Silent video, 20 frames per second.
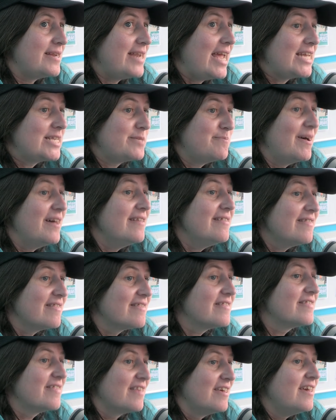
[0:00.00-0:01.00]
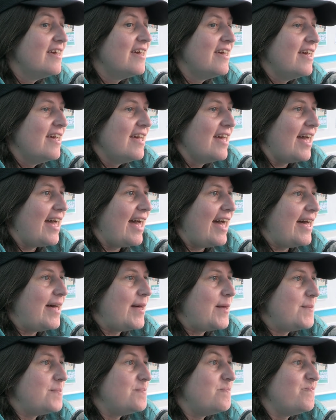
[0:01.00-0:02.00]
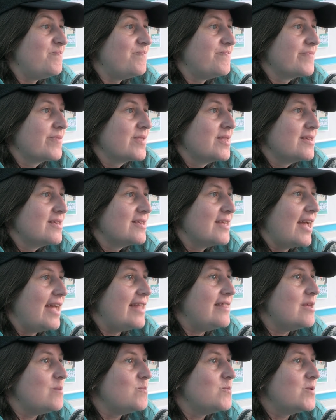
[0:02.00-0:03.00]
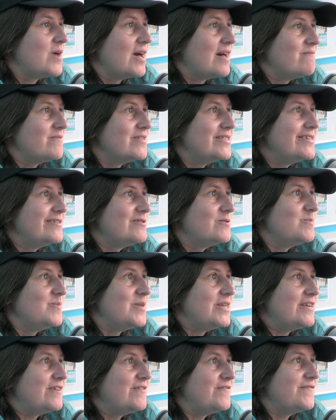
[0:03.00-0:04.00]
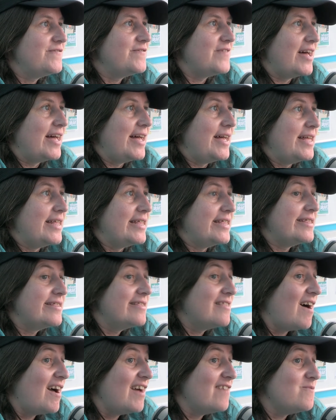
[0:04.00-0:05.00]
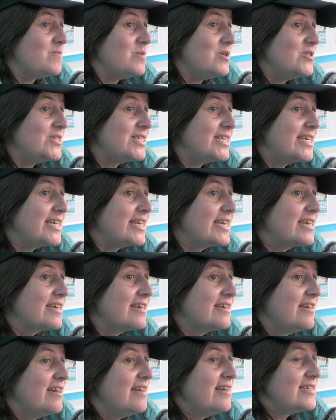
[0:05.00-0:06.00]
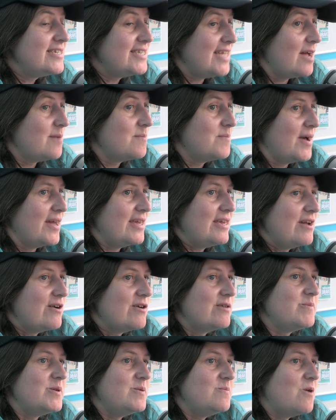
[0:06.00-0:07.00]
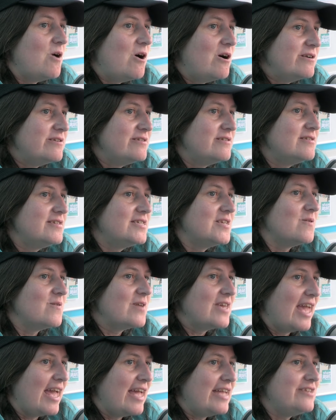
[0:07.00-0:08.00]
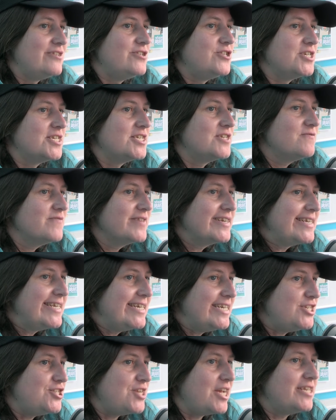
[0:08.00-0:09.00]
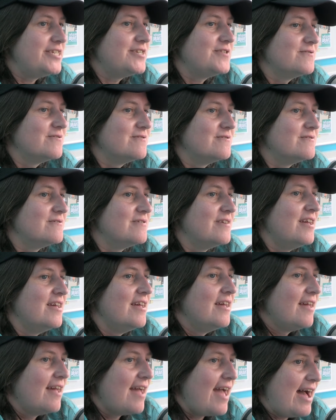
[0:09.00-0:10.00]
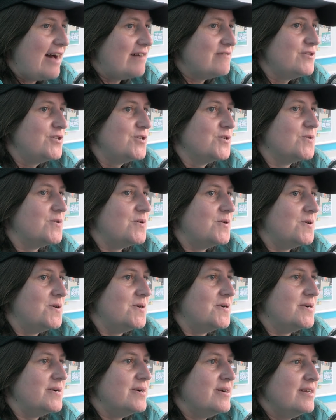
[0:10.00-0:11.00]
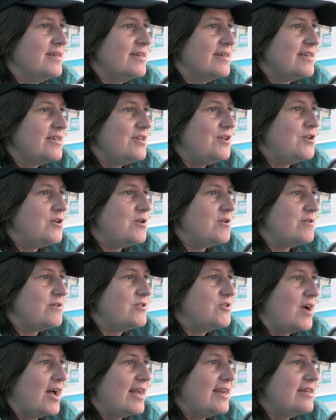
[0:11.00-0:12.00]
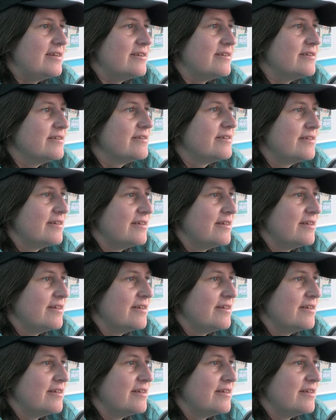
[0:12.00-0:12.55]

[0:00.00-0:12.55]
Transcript: next month. And then we'll have a little bit of live music down by Yerribee Pond. So again, just really gentle, outdoor, you know,